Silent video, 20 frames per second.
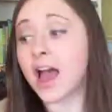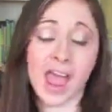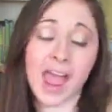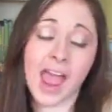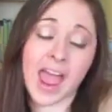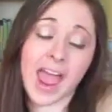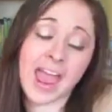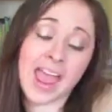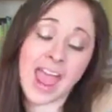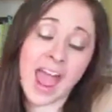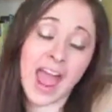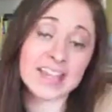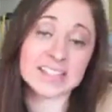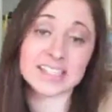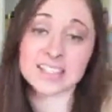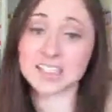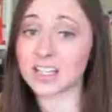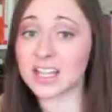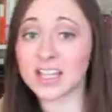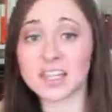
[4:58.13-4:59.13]
I
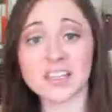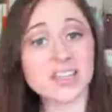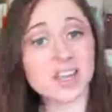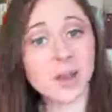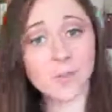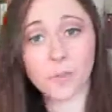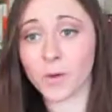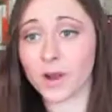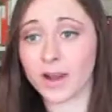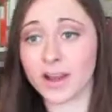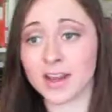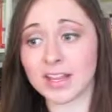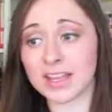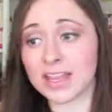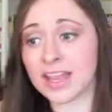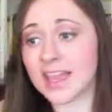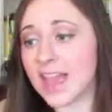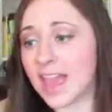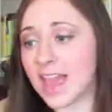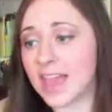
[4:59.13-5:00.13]
still ended up wearing
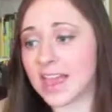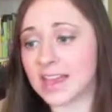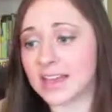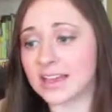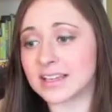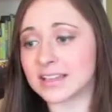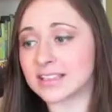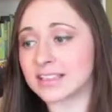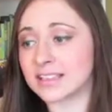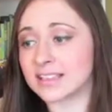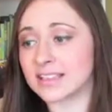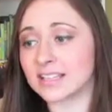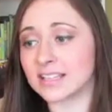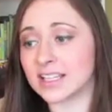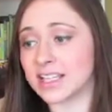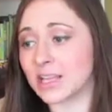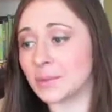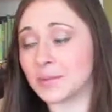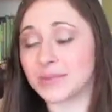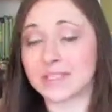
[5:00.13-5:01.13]
it, and
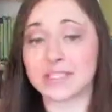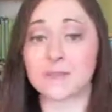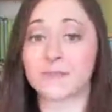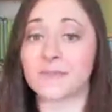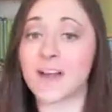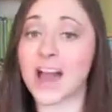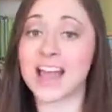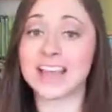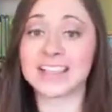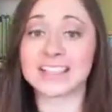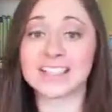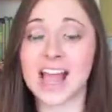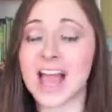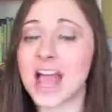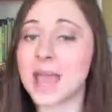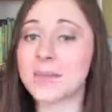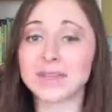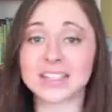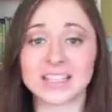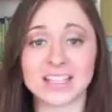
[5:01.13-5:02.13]
it was a fine
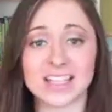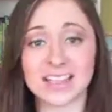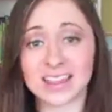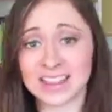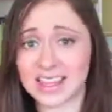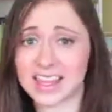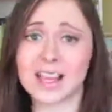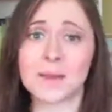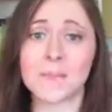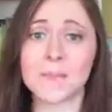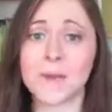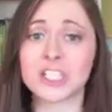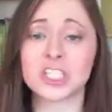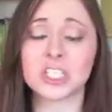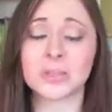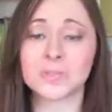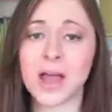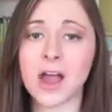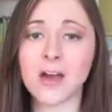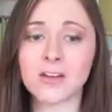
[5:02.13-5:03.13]
time. I didn't think
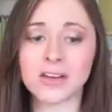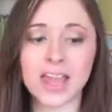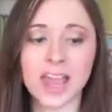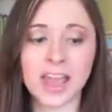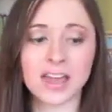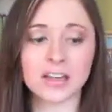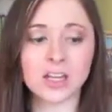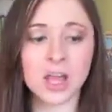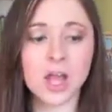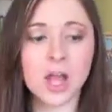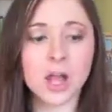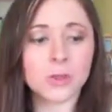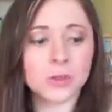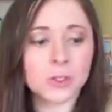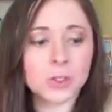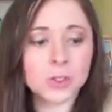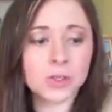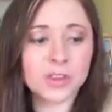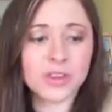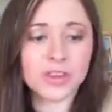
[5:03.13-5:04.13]
much about it, and the
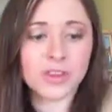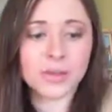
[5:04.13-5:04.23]
truth